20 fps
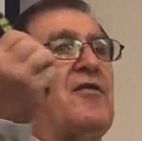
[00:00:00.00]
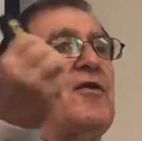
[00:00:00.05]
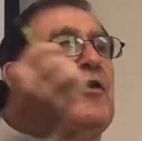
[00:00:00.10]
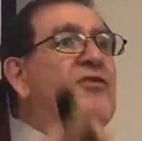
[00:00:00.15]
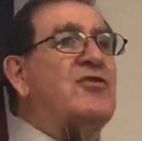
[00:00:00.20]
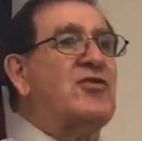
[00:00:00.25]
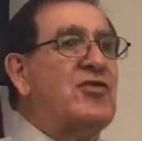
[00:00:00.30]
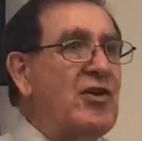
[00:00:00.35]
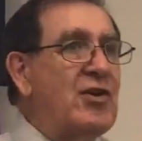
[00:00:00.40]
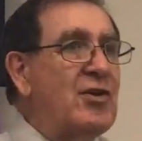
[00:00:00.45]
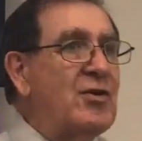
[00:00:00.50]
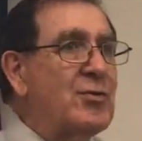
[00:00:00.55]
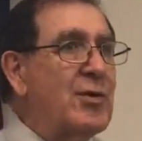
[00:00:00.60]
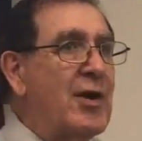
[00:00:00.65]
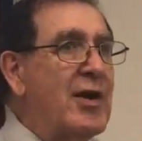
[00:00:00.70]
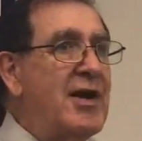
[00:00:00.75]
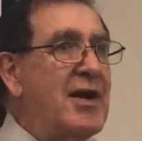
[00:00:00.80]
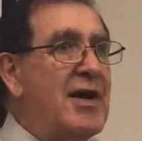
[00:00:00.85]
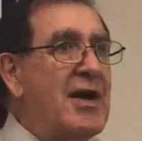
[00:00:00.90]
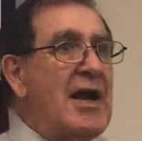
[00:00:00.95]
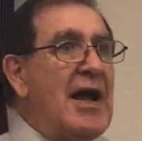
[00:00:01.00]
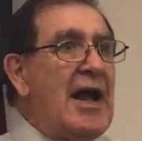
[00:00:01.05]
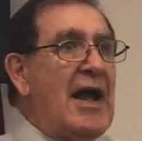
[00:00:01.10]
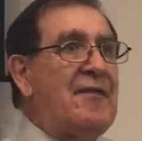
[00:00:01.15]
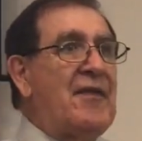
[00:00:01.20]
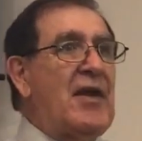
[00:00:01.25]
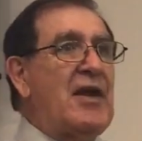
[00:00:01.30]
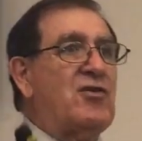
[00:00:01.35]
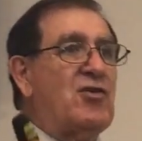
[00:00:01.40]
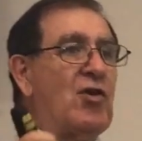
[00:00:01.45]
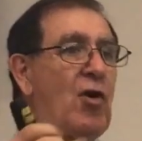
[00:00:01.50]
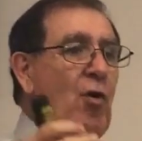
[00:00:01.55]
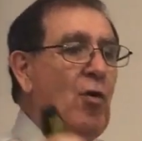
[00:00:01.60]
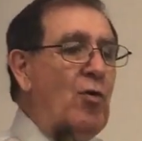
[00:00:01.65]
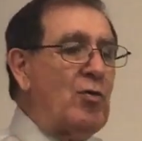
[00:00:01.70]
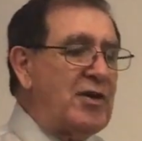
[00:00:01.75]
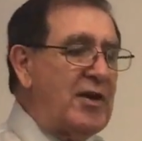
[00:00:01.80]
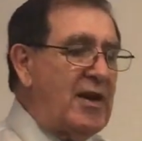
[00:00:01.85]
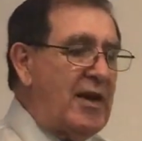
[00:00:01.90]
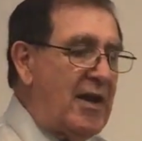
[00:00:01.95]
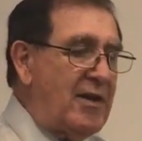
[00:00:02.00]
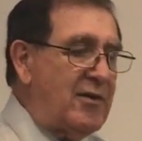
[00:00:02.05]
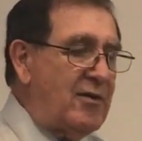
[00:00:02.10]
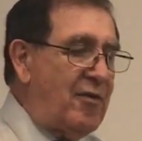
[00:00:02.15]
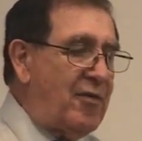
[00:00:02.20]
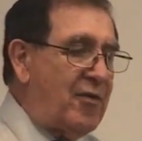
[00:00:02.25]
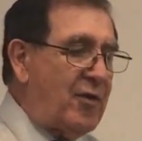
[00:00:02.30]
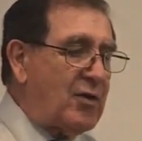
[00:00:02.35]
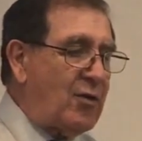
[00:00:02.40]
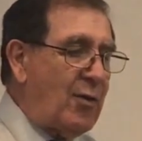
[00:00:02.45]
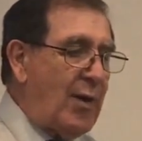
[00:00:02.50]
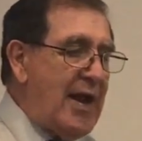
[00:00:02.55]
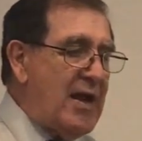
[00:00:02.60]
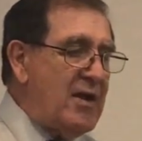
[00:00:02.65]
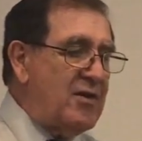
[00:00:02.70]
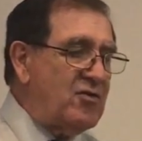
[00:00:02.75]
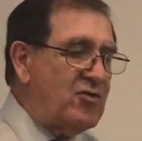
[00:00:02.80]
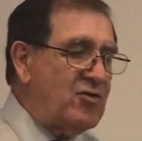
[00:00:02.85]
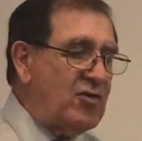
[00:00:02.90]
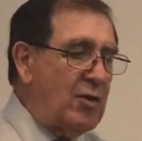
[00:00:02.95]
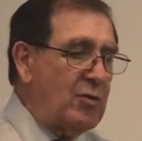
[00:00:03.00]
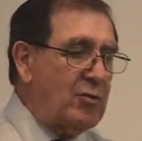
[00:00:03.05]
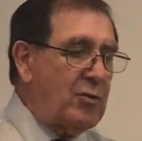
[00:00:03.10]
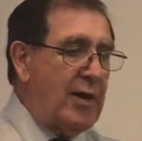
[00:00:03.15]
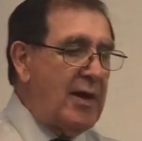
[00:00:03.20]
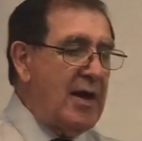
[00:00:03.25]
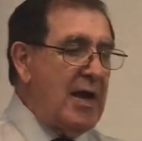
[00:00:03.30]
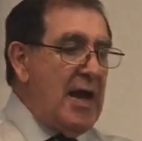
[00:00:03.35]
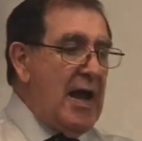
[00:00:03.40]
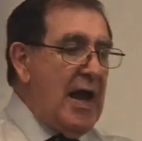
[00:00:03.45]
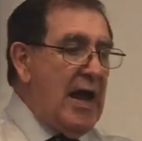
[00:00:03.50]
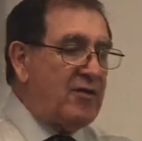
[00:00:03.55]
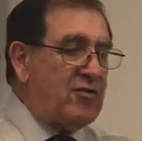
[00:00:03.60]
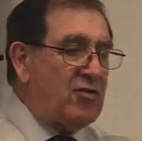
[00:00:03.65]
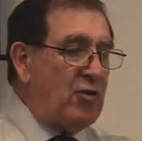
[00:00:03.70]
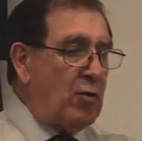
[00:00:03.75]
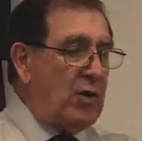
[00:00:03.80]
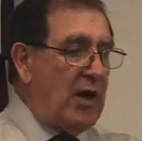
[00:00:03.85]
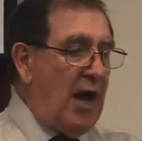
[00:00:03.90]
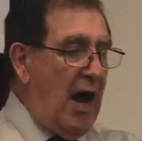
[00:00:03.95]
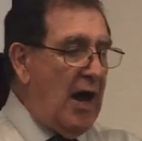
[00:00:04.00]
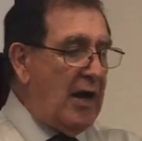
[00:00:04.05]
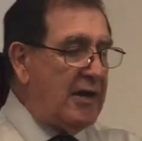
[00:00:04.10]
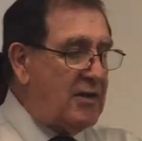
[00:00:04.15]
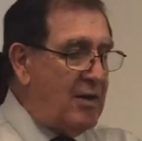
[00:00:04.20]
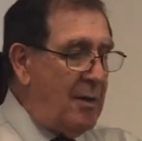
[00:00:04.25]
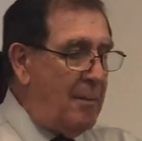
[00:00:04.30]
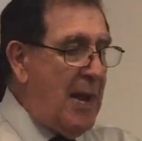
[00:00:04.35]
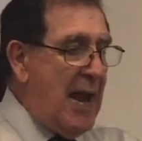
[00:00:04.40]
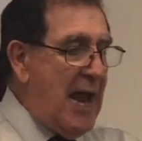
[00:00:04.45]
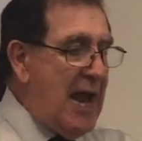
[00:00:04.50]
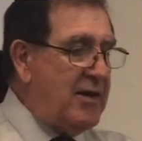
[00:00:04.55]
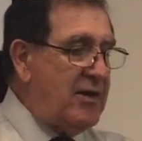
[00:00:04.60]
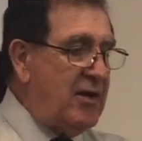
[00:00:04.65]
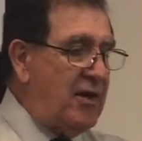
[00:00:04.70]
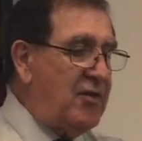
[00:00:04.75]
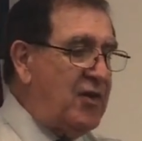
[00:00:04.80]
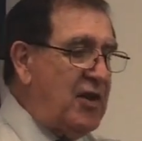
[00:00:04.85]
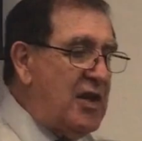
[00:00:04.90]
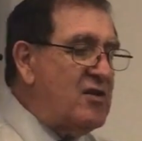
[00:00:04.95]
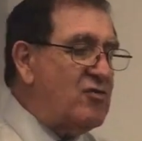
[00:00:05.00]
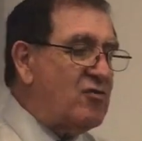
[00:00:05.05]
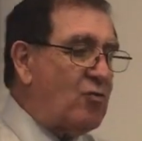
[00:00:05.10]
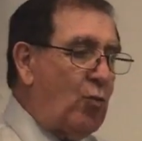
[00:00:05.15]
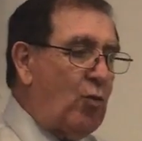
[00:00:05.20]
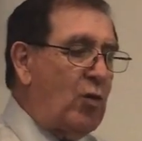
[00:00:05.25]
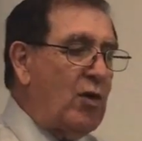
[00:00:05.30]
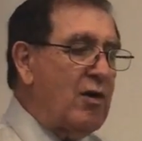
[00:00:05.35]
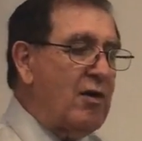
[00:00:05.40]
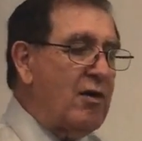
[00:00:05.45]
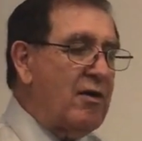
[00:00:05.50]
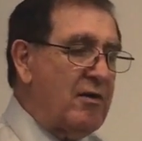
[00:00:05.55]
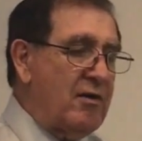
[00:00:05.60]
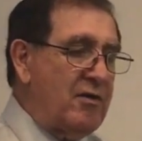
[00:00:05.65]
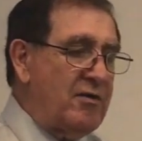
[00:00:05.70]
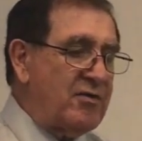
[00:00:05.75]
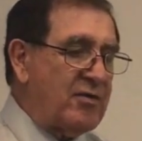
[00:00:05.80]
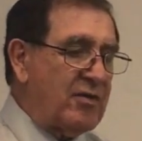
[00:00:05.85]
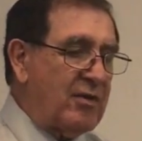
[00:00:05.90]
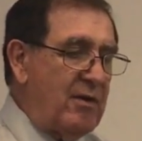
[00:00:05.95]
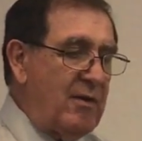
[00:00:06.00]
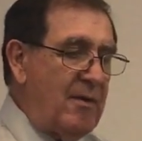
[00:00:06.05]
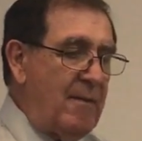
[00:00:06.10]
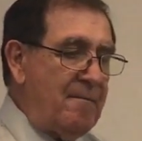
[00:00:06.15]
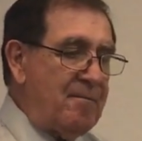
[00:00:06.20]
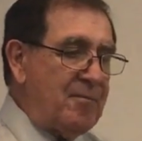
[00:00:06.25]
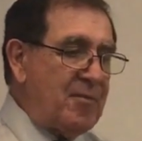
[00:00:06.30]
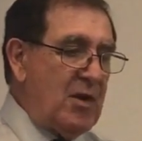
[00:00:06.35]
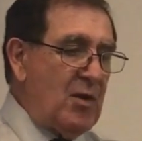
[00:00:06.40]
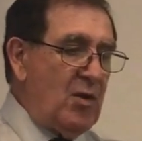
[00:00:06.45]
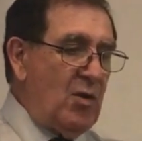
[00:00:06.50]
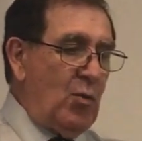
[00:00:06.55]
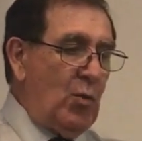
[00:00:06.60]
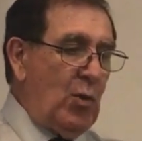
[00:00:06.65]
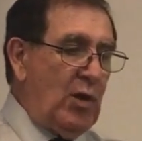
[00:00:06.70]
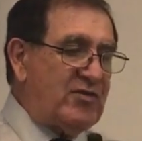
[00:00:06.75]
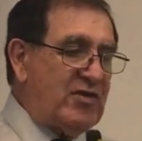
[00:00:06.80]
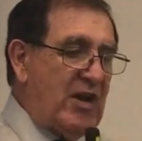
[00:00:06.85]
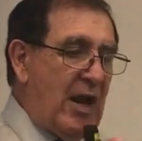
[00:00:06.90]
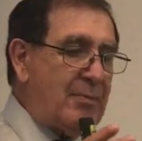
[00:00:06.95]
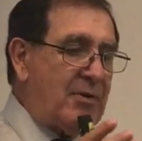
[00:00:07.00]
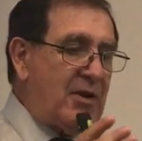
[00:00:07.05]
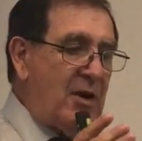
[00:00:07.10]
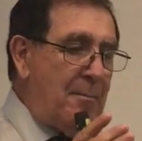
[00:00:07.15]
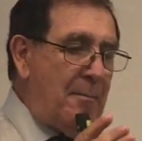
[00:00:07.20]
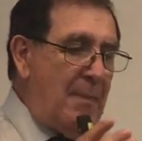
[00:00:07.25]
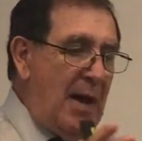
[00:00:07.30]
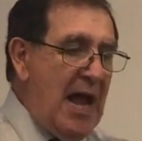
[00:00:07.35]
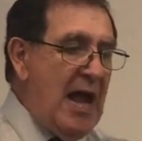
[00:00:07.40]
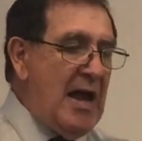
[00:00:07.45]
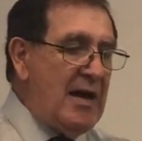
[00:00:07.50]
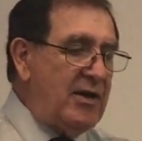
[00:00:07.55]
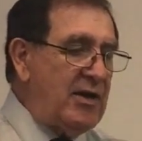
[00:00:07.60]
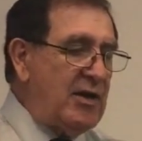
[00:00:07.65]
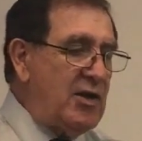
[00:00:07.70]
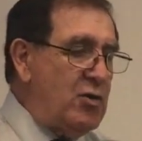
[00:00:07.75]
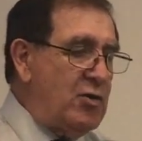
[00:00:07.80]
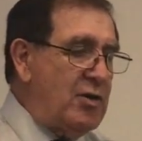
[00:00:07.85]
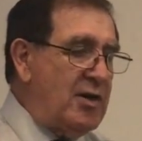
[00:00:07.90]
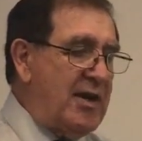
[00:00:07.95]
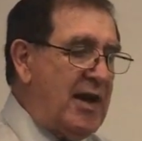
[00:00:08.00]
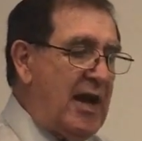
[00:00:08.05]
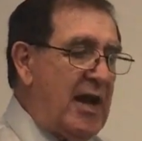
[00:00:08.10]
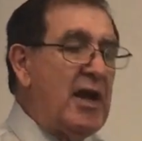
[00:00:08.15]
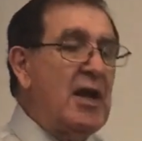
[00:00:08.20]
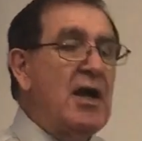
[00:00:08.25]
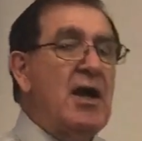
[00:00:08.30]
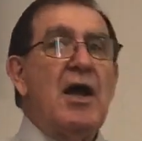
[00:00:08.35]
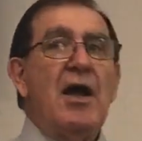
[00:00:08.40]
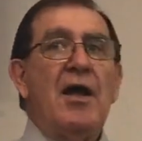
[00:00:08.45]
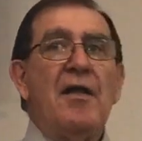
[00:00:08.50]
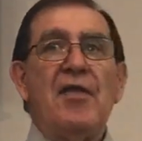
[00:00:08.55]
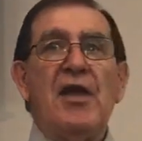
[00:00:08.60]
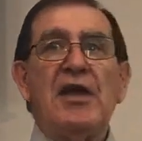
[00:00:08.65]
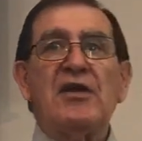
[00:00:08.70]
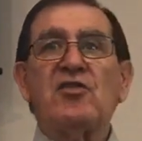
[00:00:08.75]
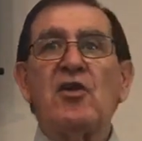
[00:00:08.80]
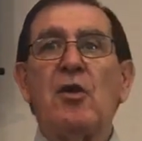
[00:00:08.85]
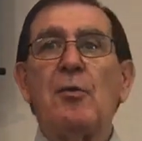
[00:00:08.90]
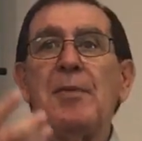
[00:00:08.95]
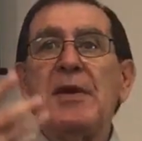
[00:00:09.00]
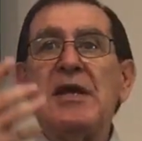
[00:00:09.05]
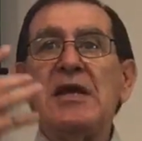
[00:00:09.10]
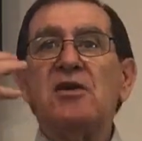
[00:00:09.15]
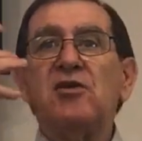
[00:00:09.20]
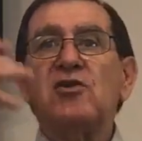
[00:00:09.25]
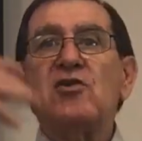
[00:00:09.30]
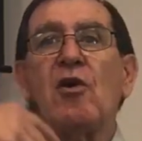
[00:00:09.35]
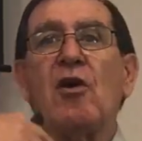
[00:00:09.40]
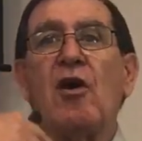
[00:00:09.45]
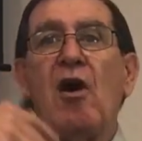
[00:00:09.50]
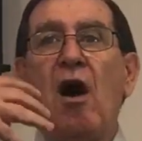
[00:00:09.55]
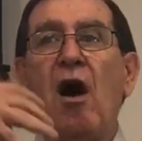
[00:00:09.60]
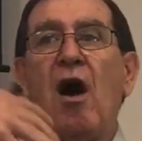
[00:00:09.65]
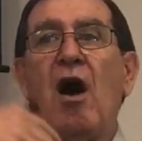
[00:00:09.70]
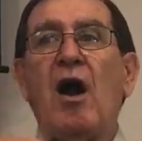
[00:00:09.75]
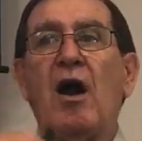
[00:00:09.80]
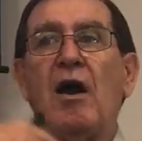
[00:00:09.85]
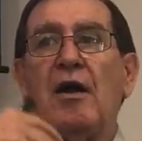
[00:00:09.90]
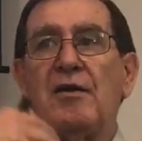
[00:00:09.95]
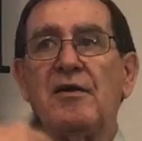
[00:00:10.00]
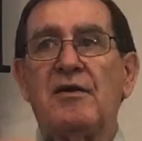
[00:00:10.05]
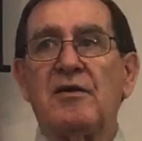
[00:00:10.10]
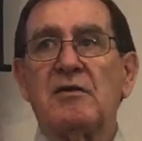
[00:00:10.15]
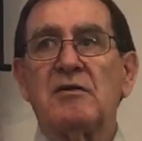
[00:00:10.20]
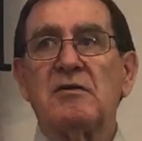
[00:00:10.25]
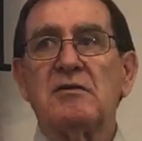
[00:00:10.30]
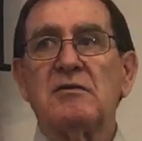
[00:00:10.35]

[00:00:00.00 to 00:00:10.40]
their children and they told it under their grandchildren. And so God commanded these words, which I'm commanding you today, they shall be in your heart.